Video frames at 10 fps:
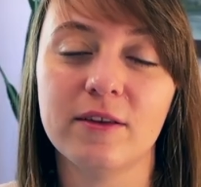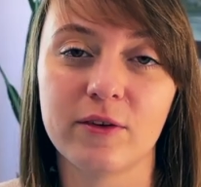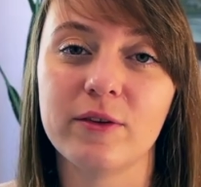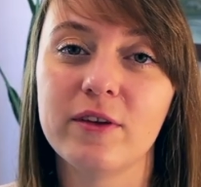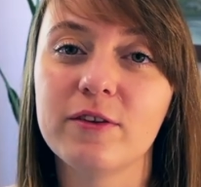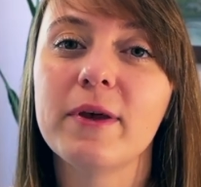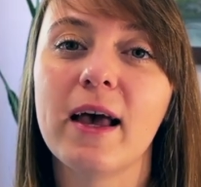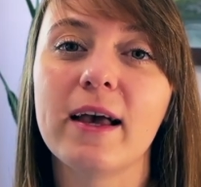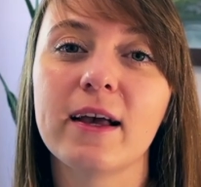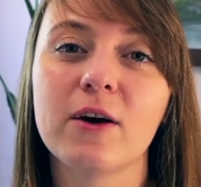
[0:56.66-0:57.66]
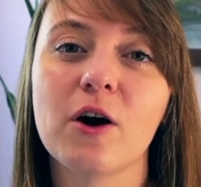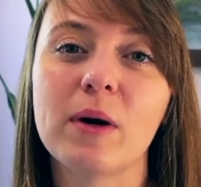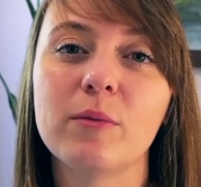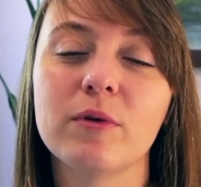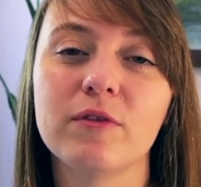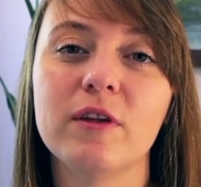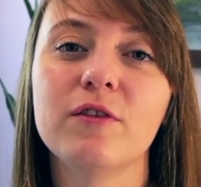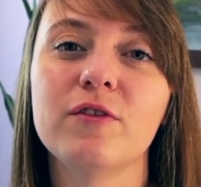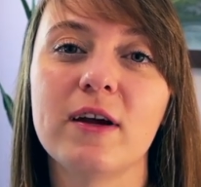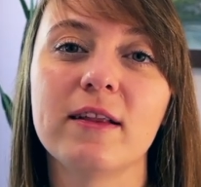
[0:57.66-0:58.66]
so this way I can come up with
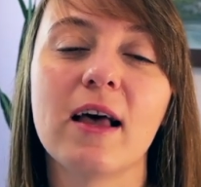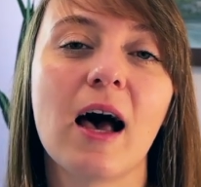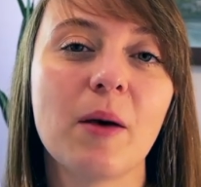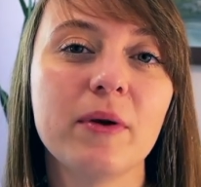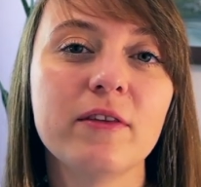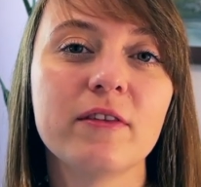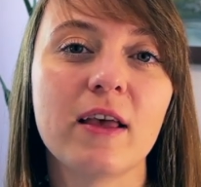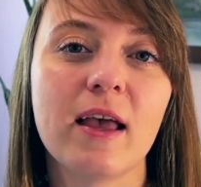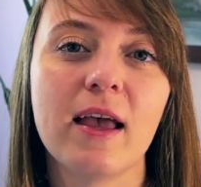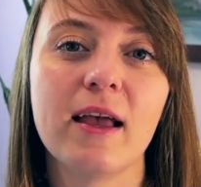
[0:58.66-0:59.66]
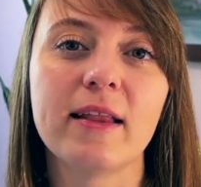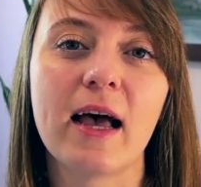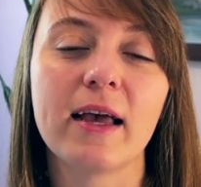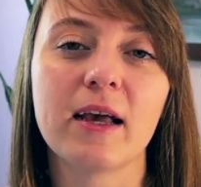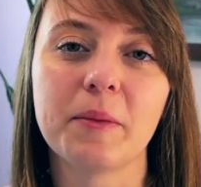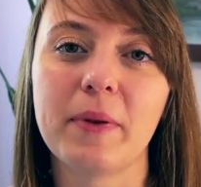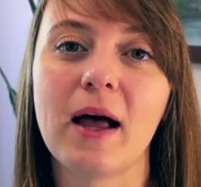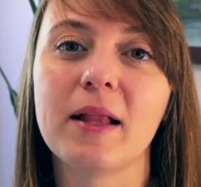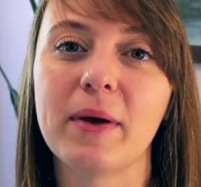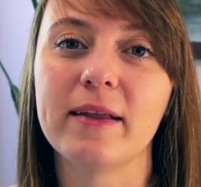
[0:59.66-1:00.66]
different habits and I can
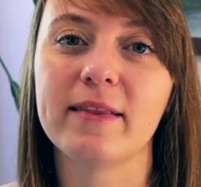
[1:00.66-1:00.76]
plan my